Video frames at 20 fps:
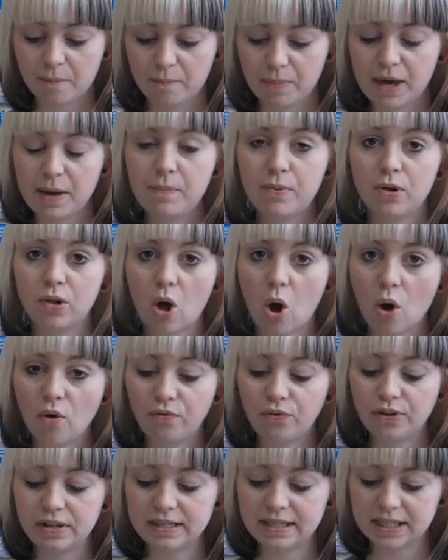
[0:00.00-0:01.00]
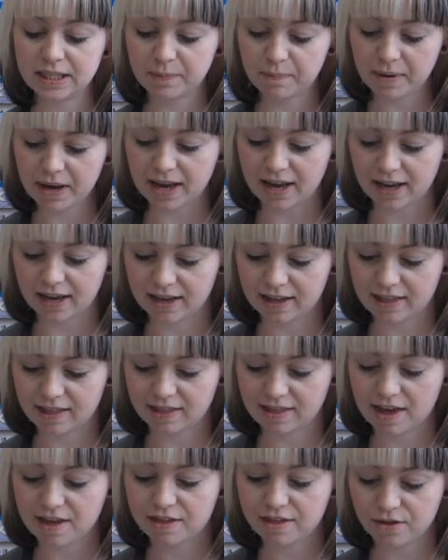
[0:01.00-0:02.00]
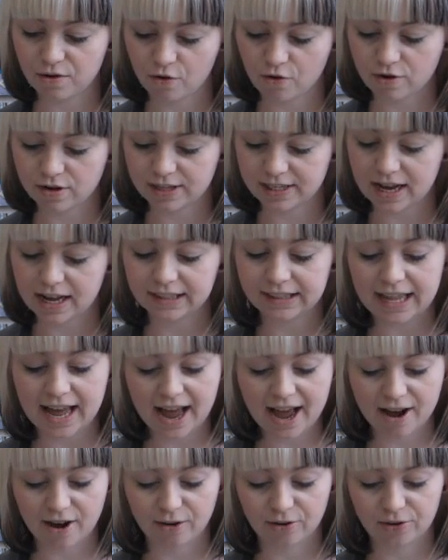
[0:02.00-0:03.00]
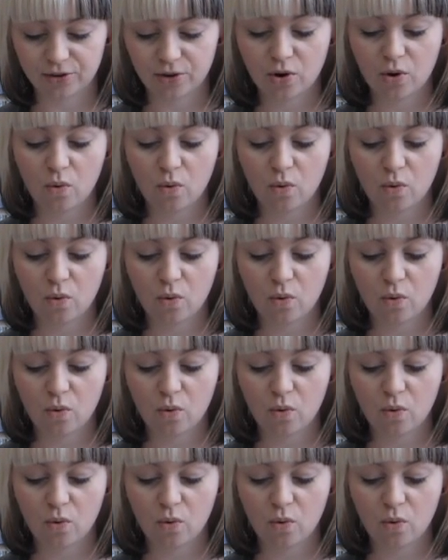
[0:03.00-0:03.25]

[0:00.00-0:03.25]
People often speak their thoughts aloud